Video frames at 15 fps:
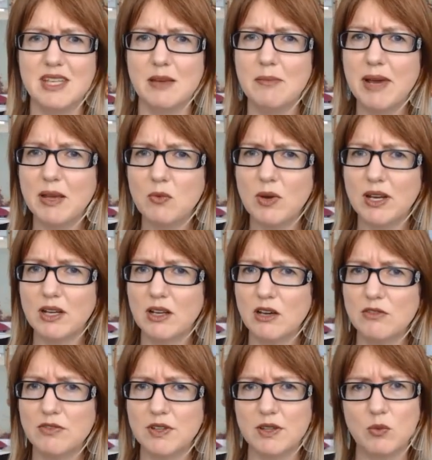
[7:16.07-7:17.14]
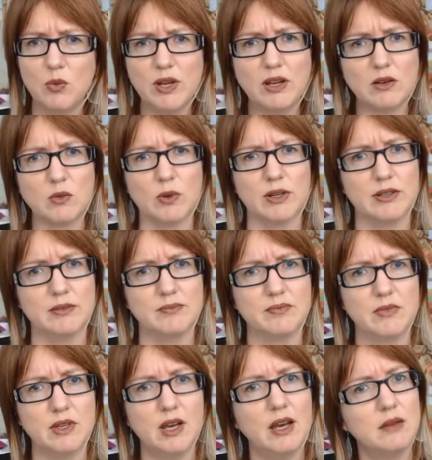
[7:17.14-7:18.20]
You might want to go for the weird one.
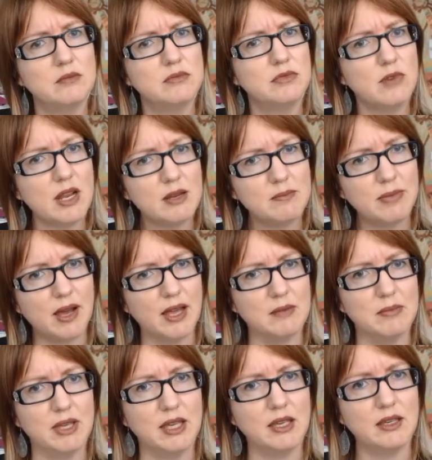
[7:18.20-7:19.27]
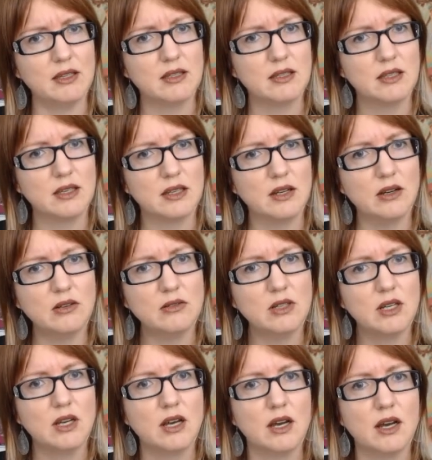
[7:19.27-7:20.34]
Run it by me, there
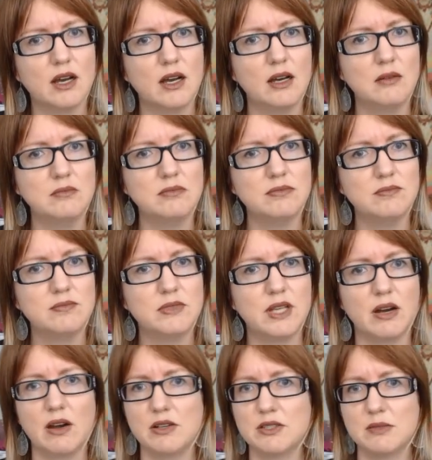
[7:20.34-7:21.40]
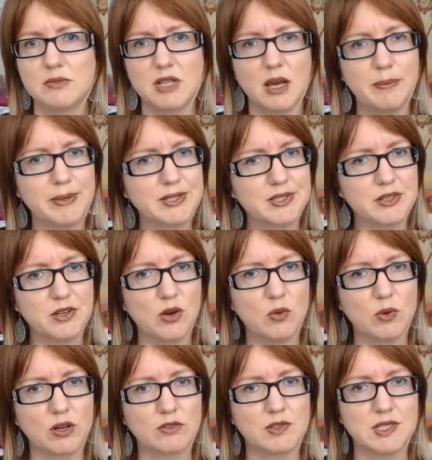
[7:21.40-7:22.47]
are some topics that
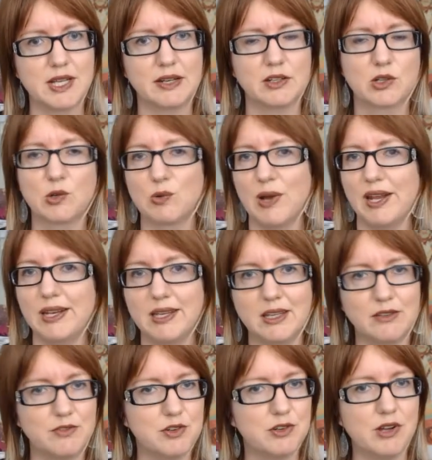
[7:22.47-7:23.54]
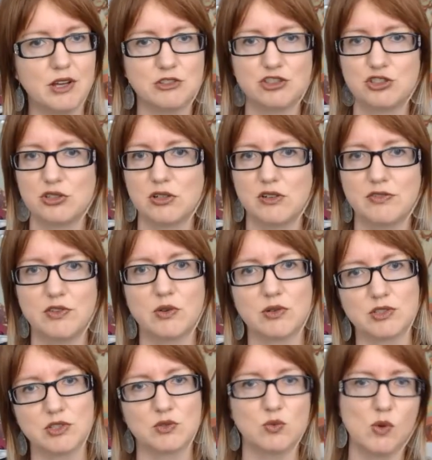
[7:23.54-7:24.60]
don't work for technical writing, and if you're not sure if
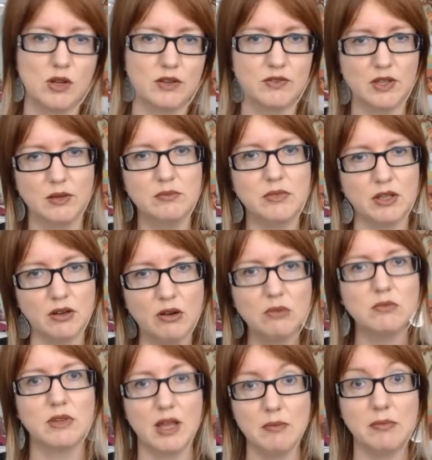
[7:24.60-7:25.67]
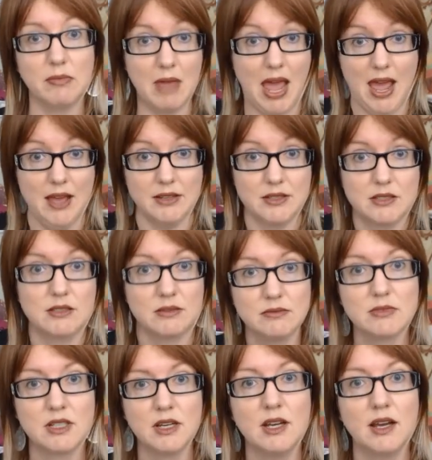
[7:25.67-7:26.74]
yours is one of them, ask.
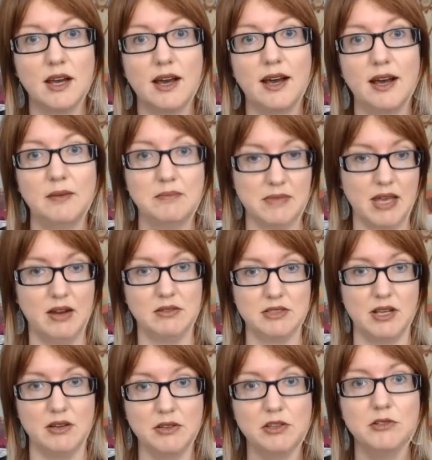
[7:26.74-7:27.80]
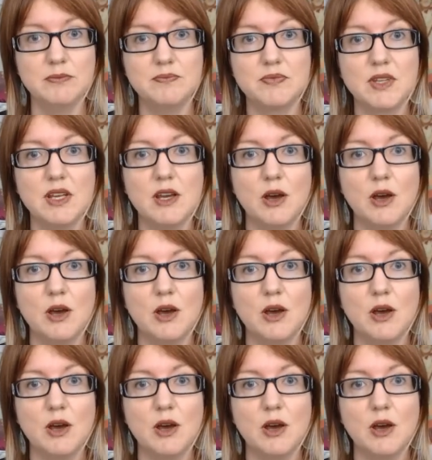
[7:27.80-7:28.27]
And I'll tell you.